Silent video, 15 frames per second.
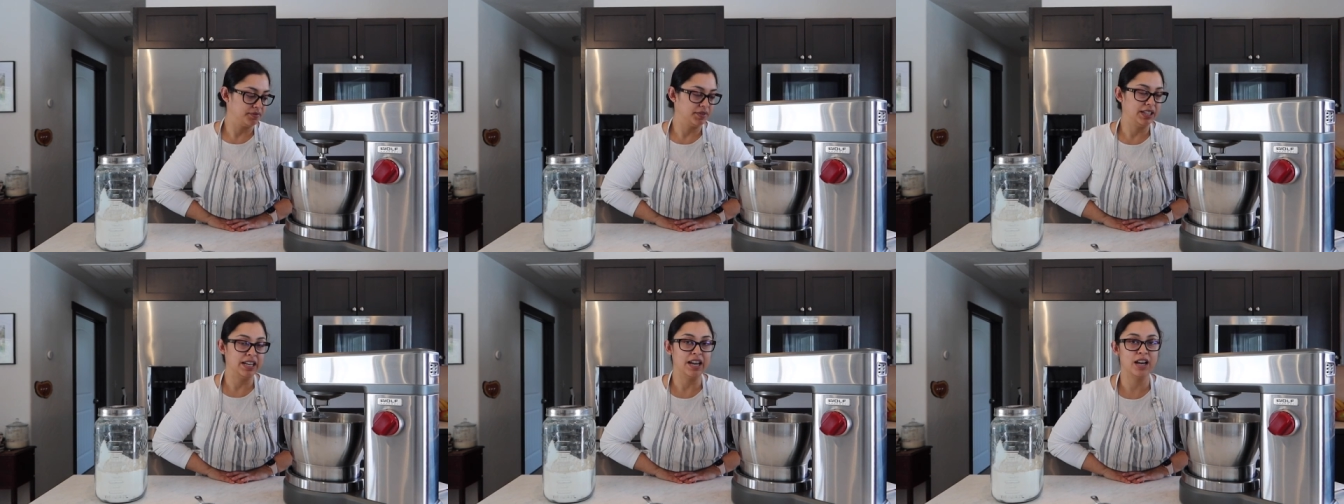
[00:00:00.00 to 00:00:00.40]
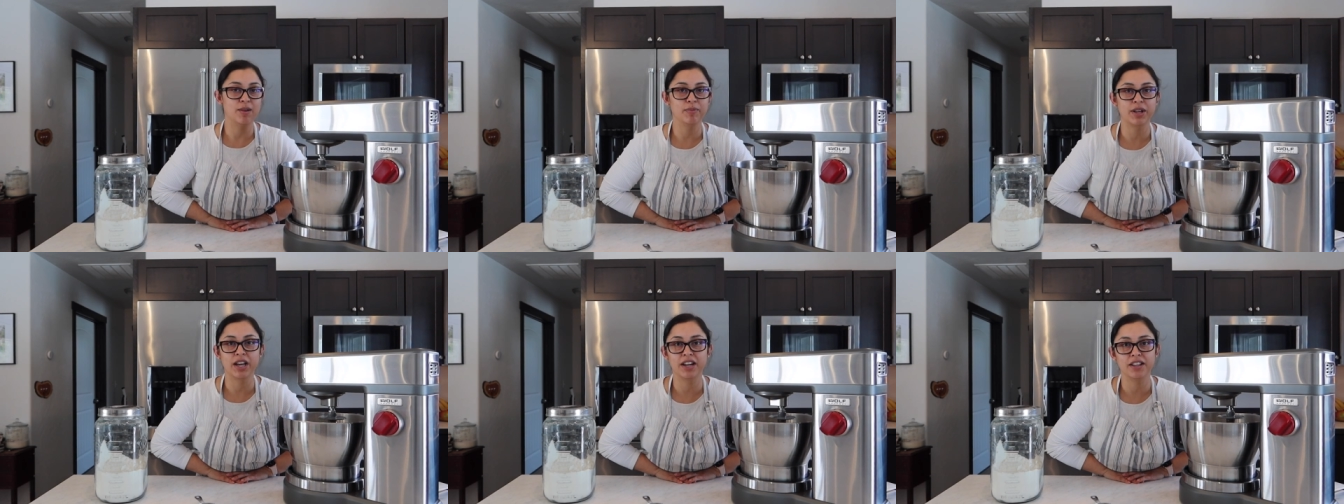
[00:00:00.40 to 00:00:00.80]
Yeah, I'm
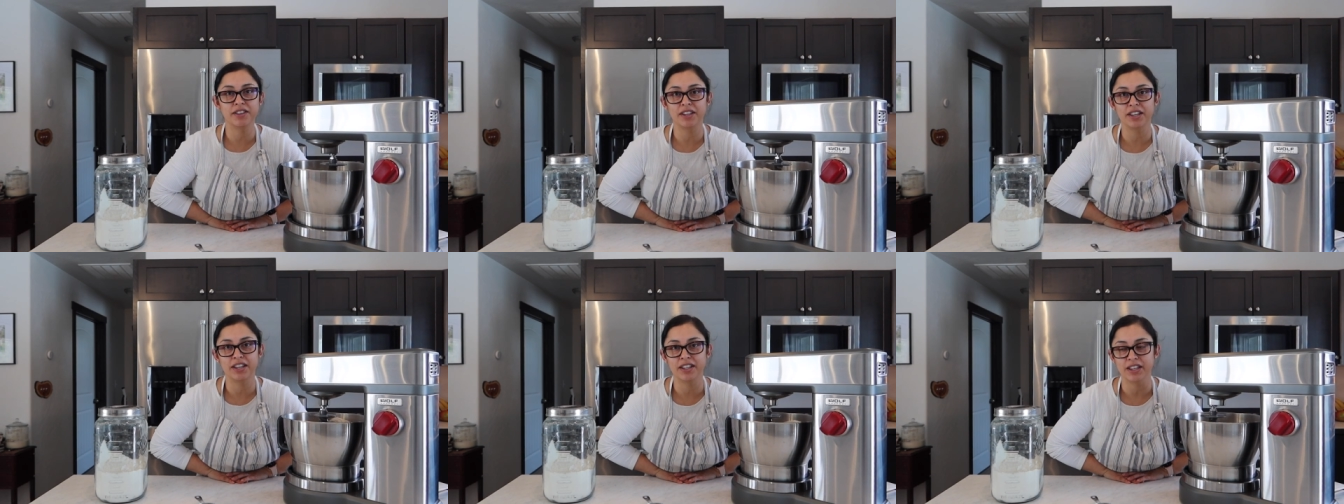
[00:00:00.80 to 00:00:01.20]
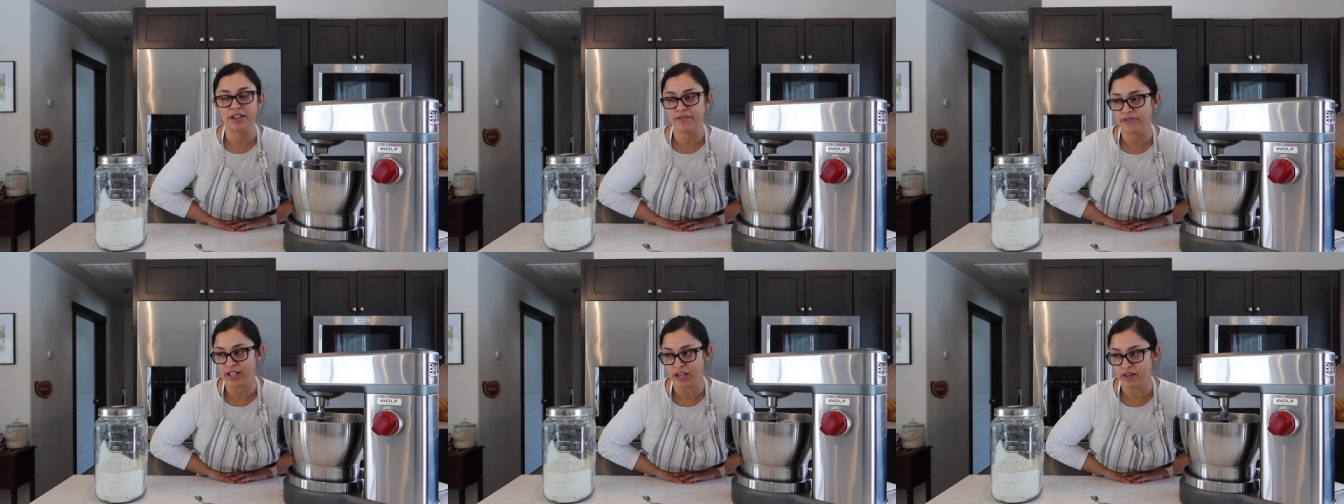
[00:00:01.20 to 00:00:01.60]
kind of thinking
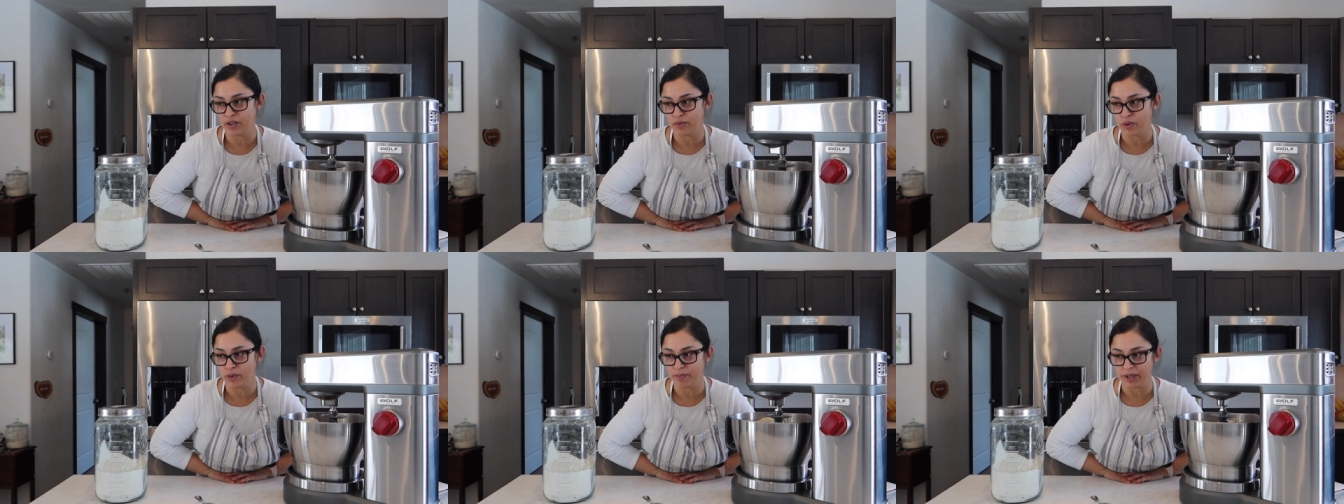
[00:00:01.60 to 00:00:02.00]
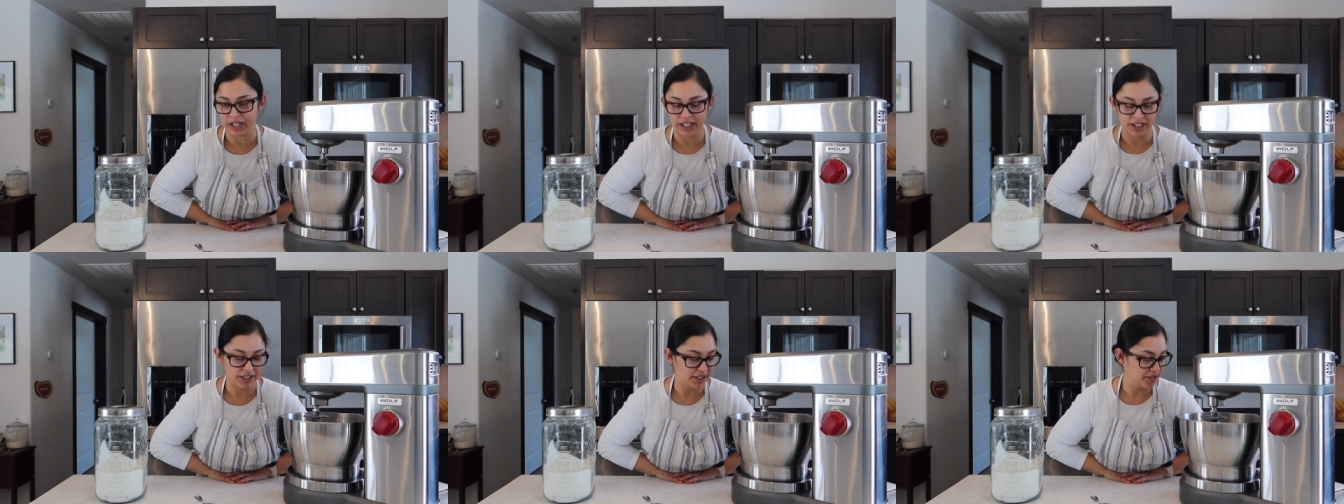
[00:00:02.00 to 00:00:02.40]
that flour won't be
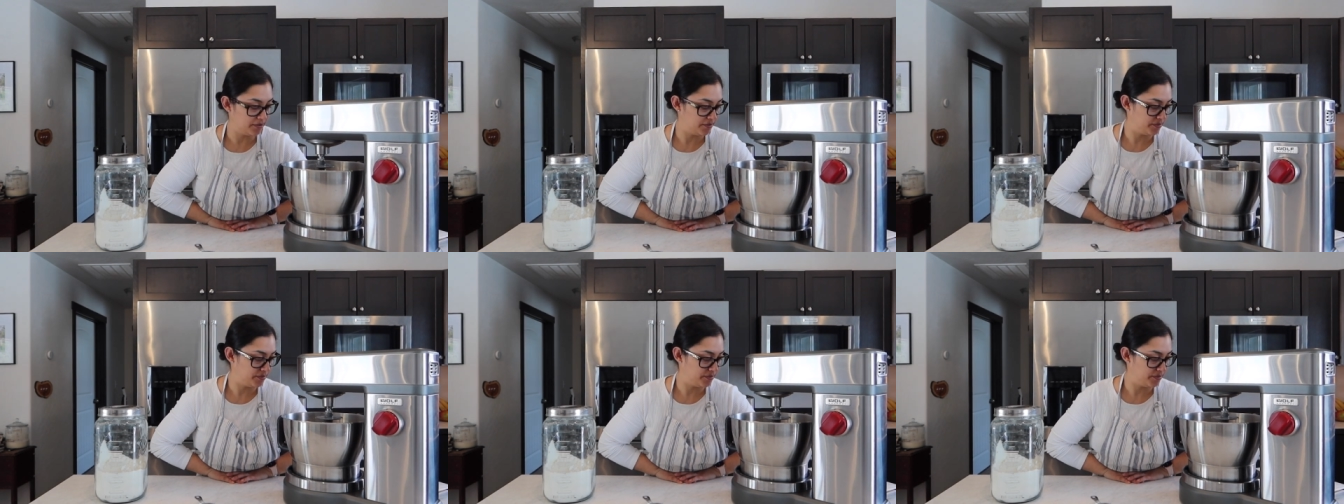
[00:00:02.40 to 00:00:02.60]
needed,